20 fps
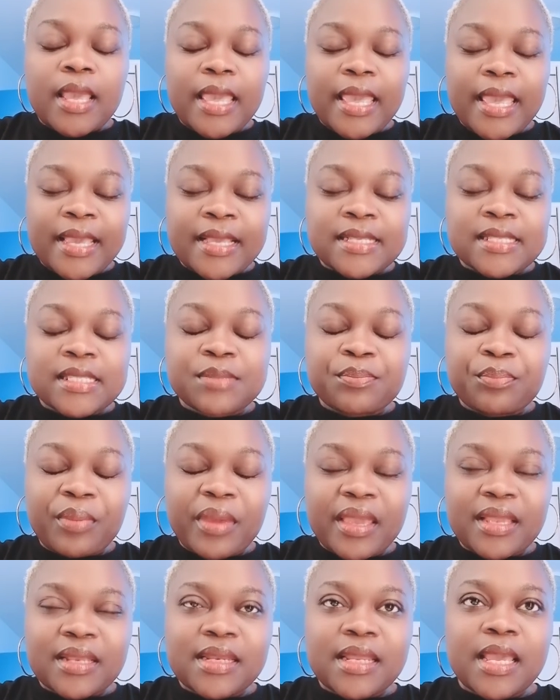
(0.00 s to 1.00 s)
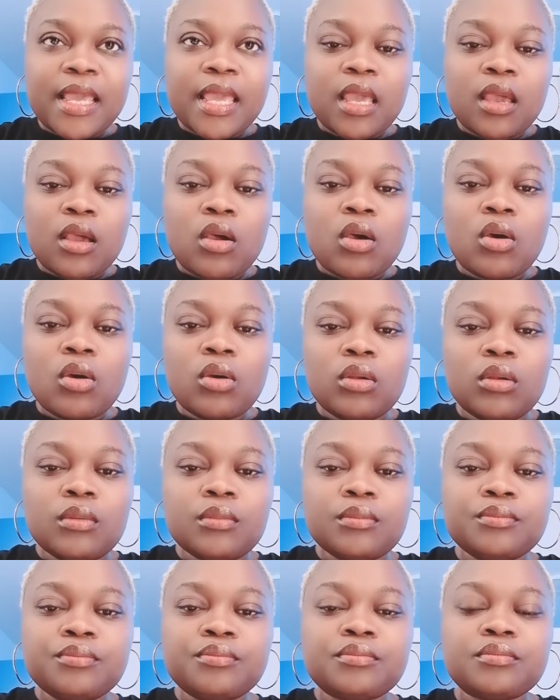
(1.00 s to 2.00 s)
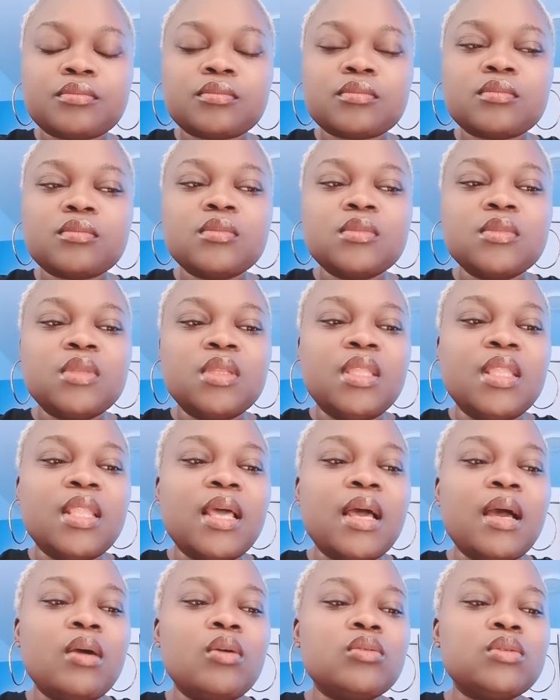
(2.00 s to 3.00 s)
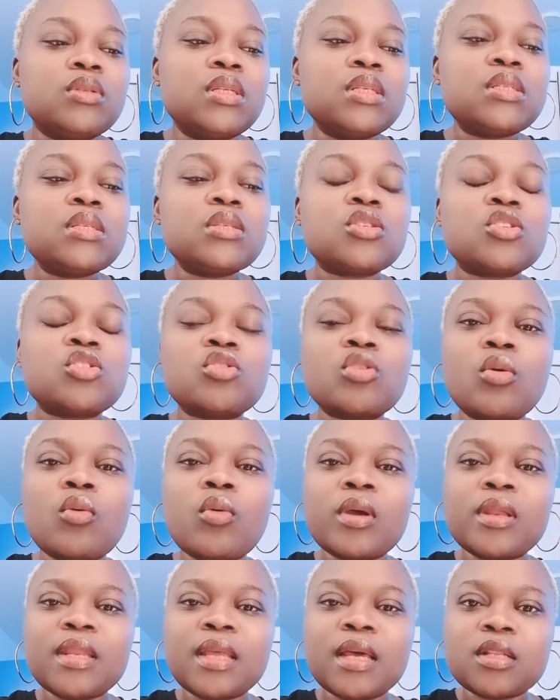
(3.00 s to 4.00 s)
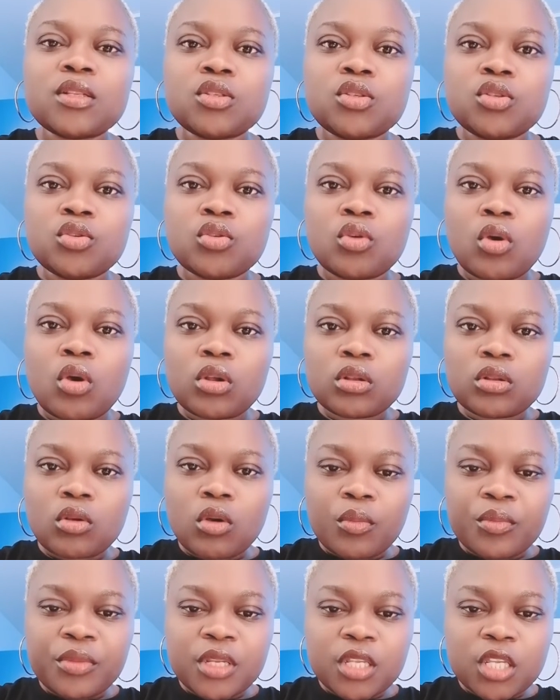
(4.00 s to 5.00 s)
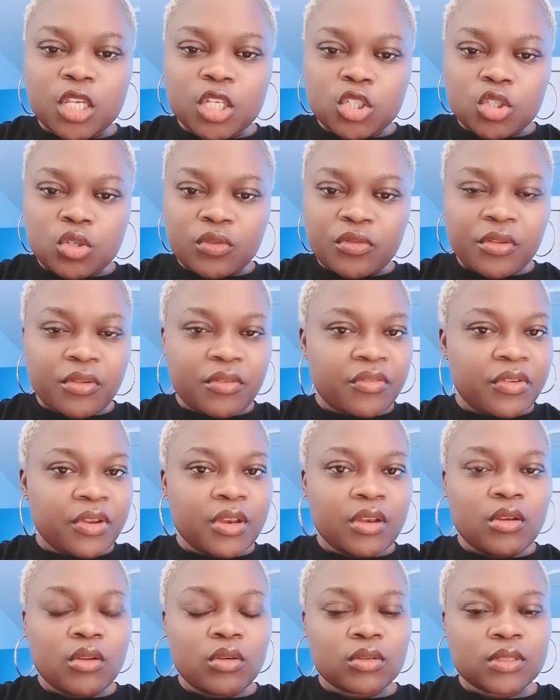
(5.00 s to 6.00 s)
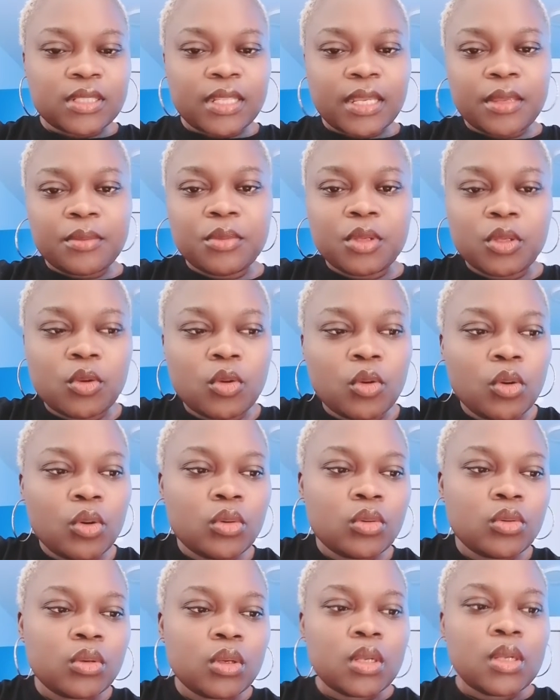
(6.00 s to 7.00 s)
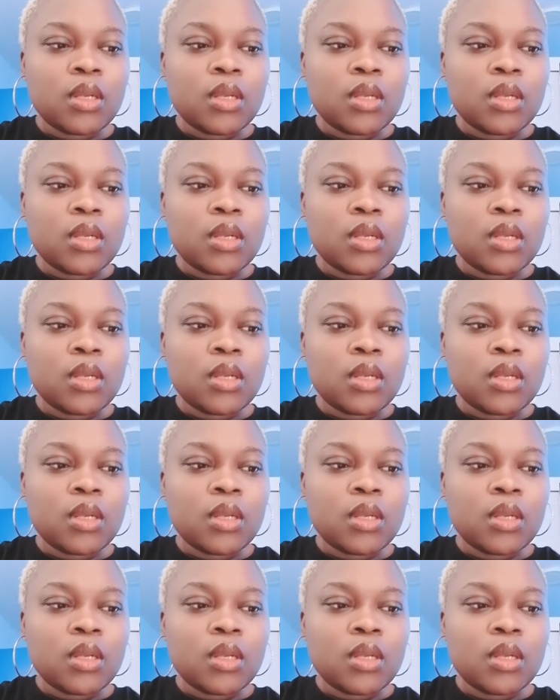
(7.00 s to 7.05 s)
Expect a call. Now, this is someone that you caught communication for a very long time ago,